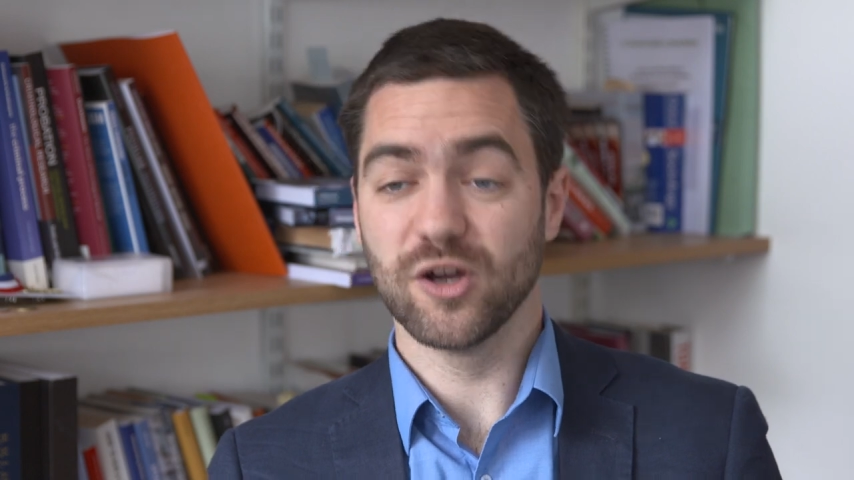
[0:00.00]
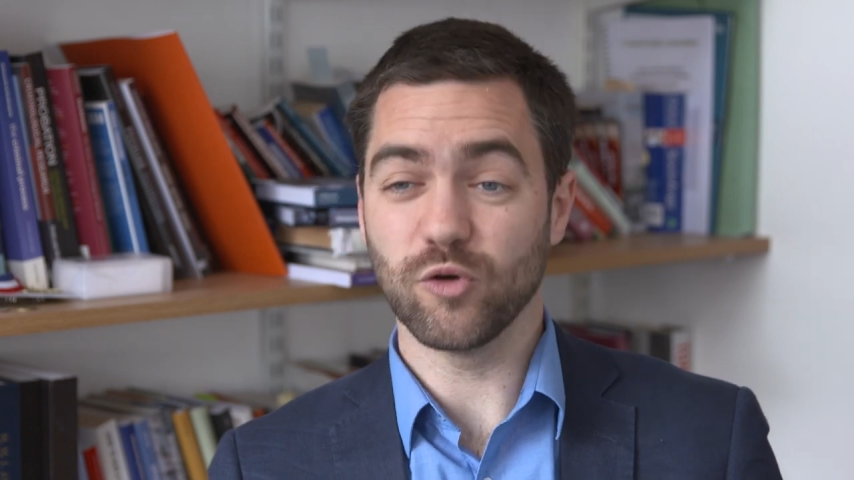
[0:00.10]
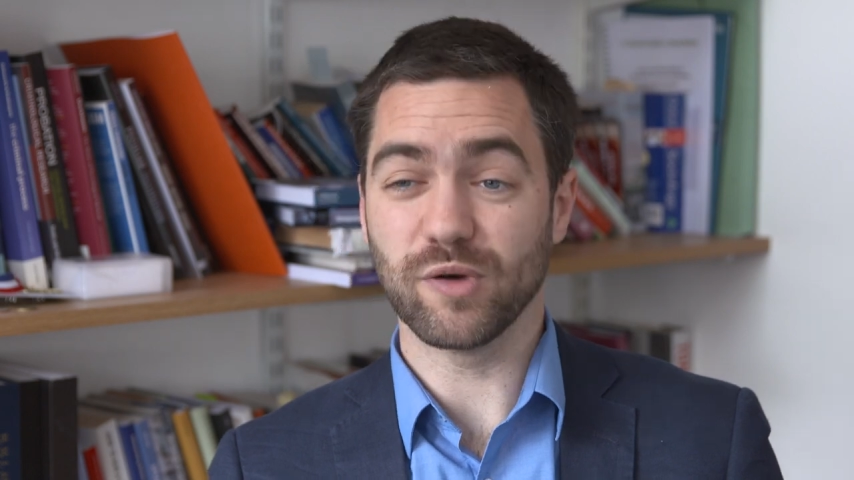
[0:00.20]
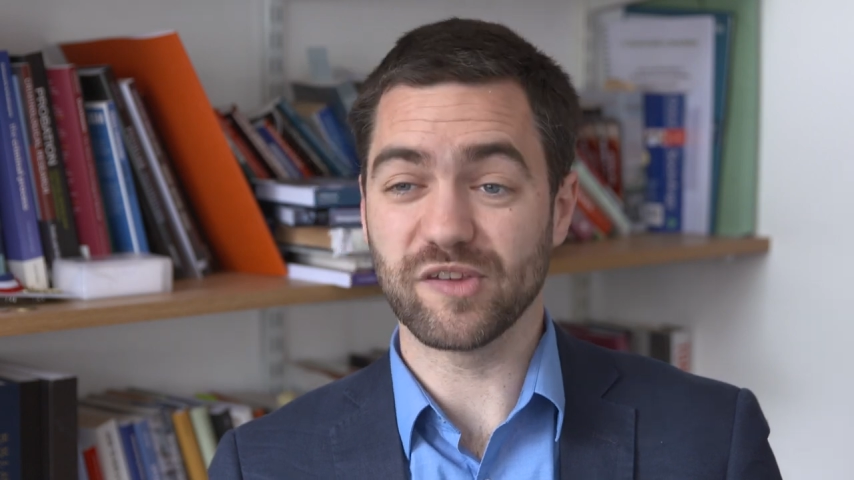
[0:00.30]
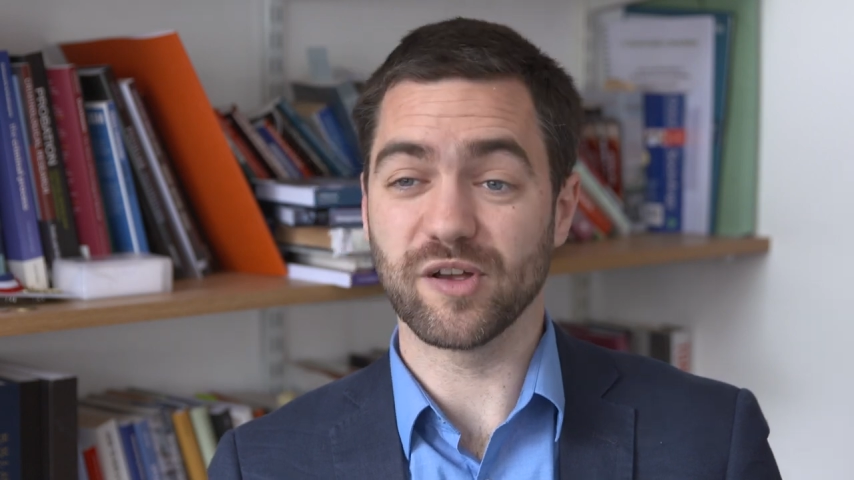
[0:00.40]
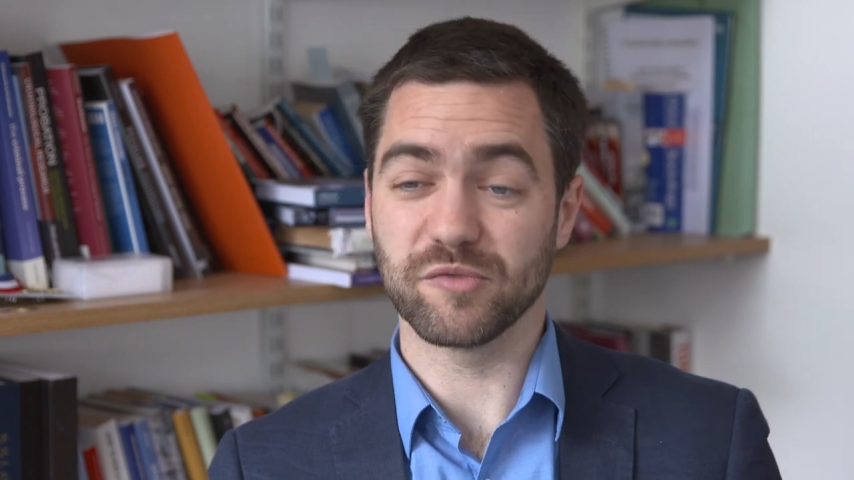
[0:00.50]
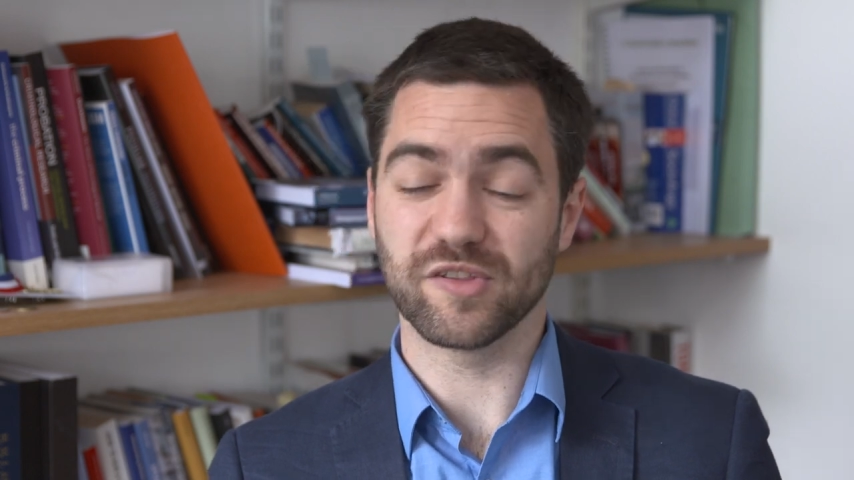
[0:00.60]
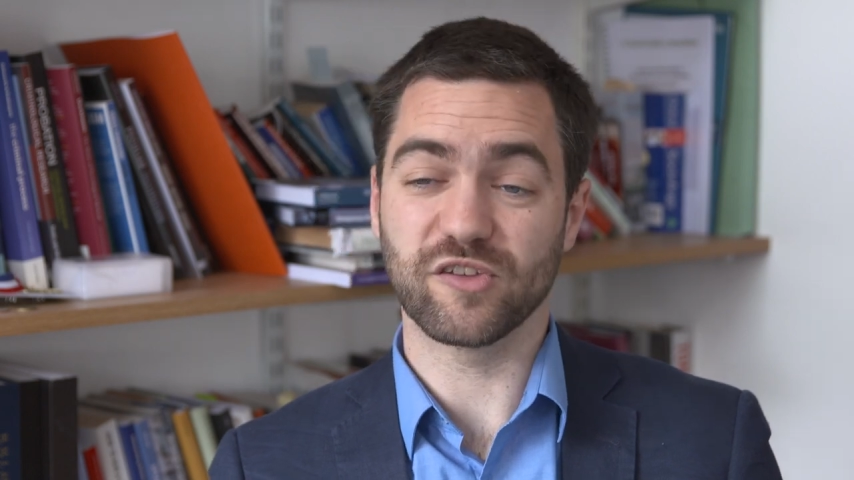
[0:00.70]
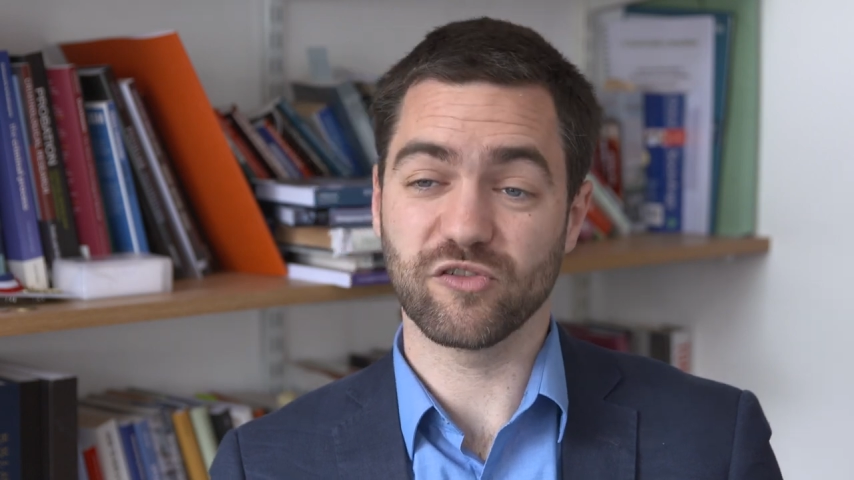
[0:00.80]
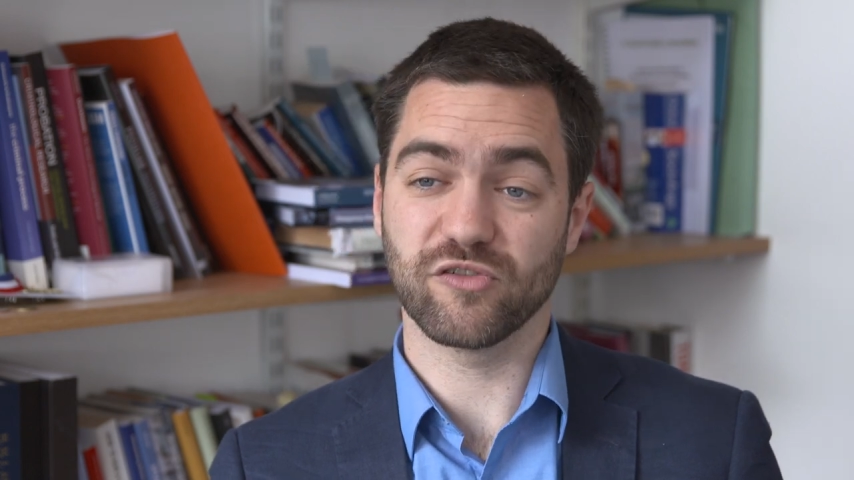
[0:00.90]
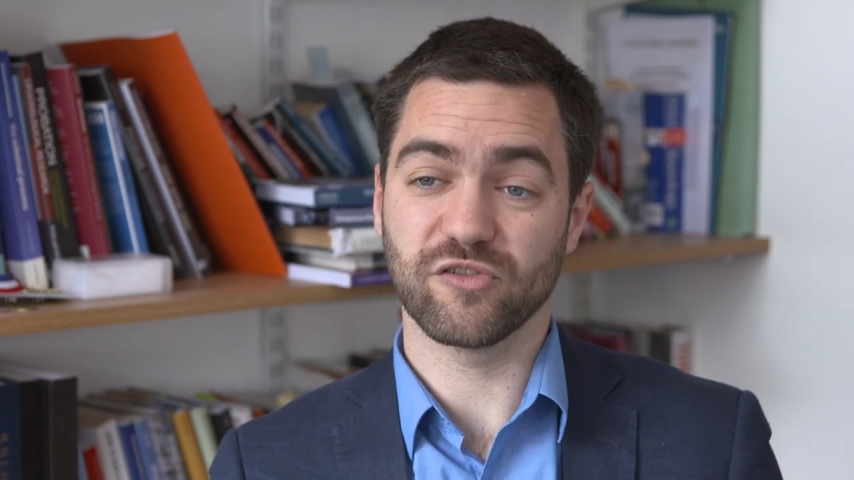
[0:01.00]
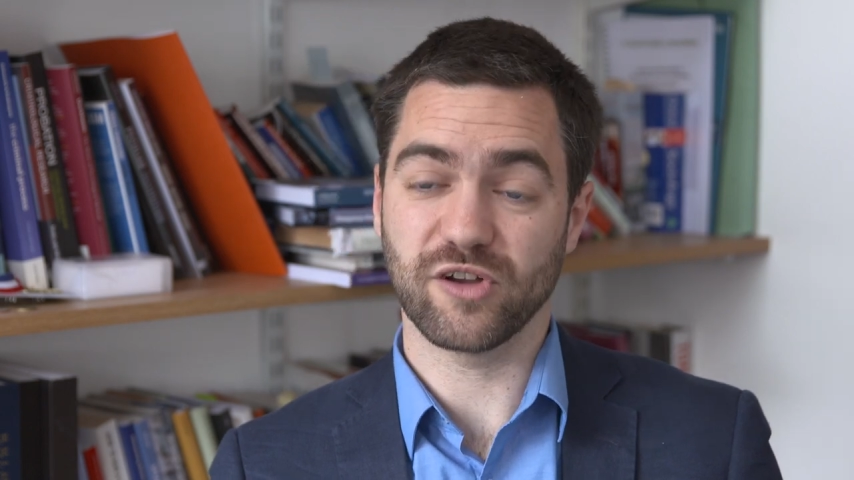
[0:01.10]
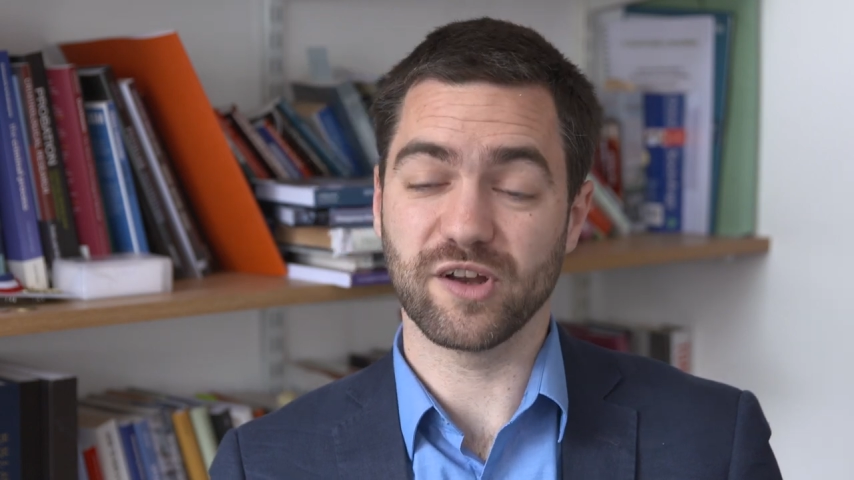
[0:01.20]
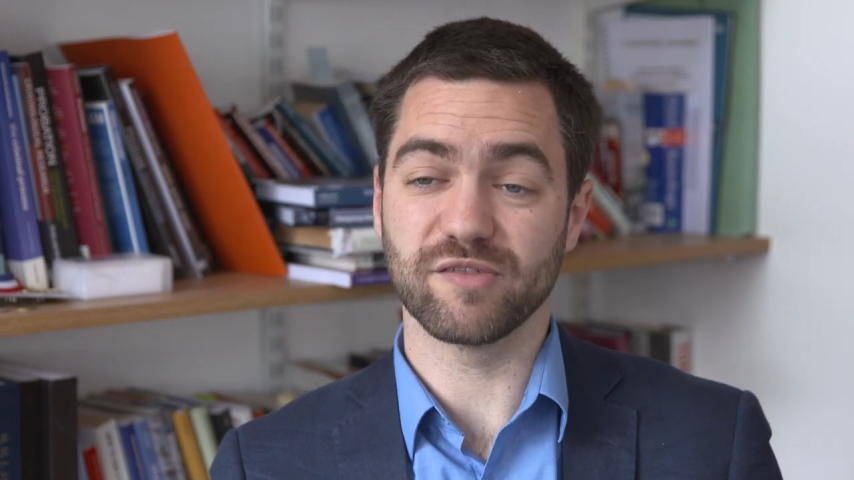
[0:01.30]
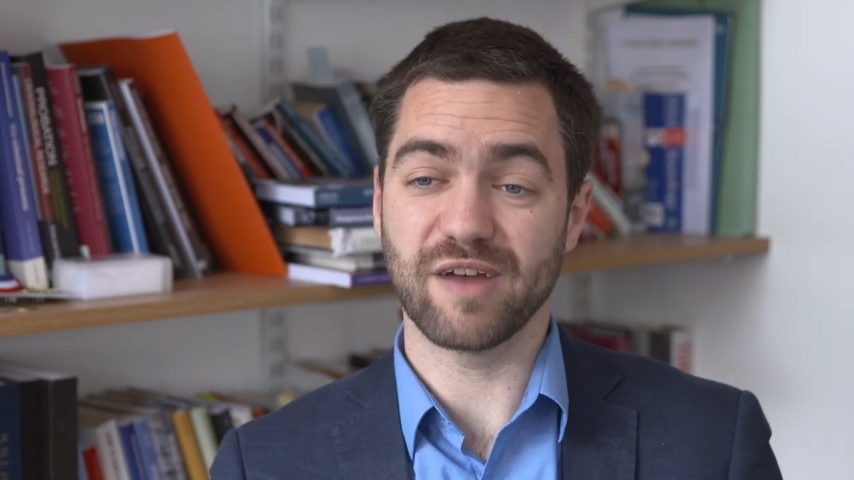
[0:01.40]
all in terms of this kind